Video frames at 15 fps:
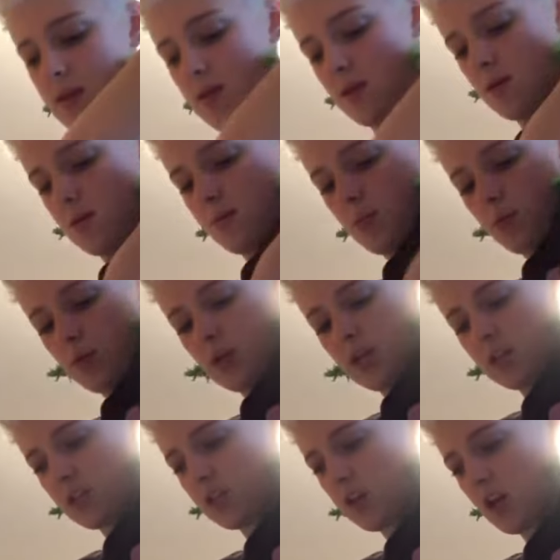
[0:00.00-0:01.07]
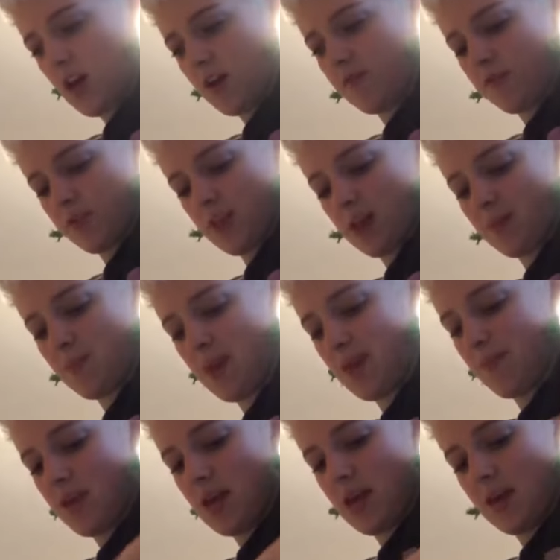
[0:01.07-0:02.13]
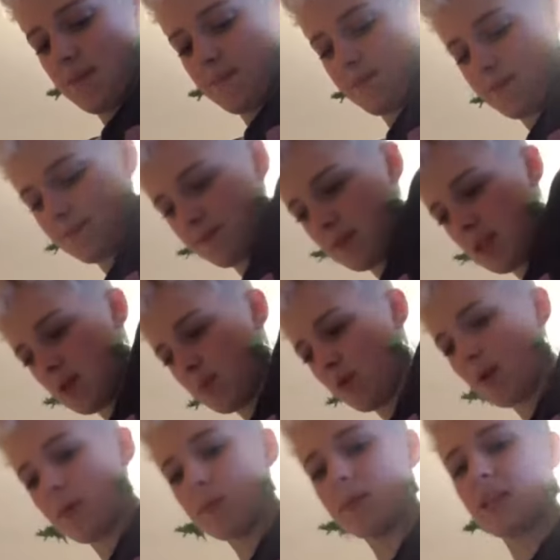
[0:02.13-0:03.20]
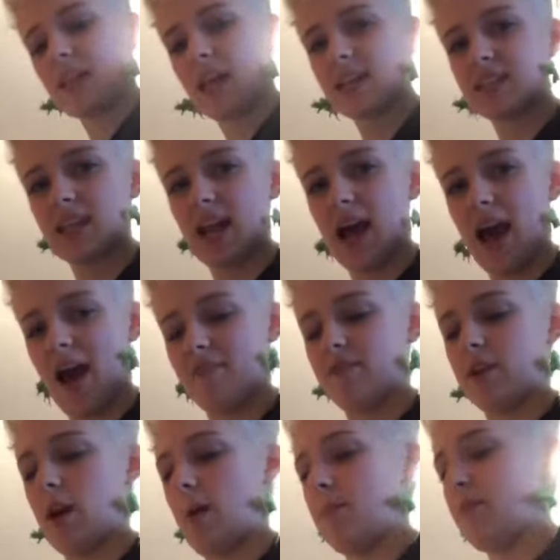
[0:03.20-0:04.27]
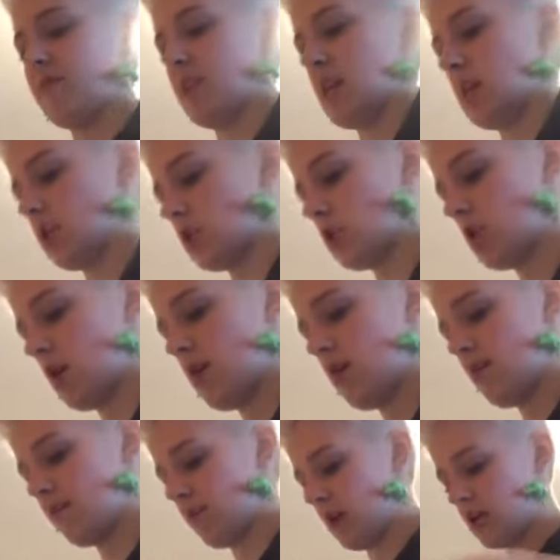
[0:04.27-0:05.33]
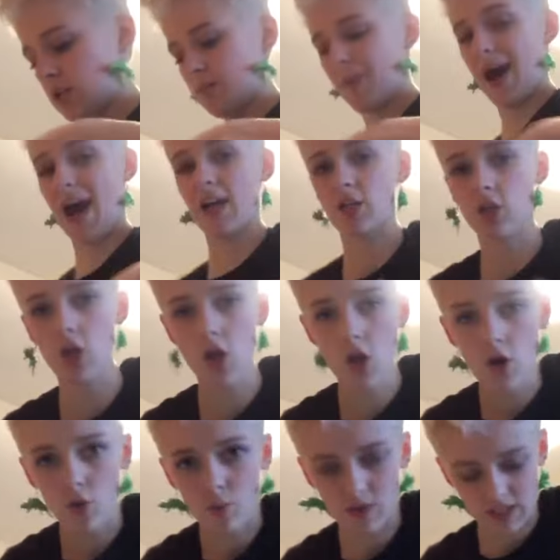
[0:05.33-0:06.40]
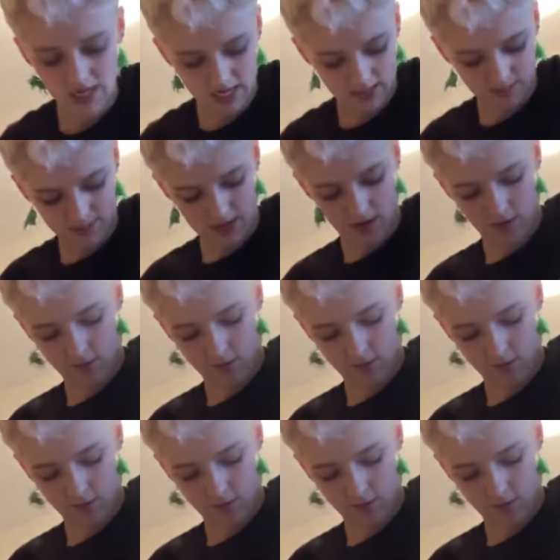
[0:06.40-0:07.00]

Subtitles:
But we're gonna start off with maybe probably less than a half a cup of each for each batch, which has about,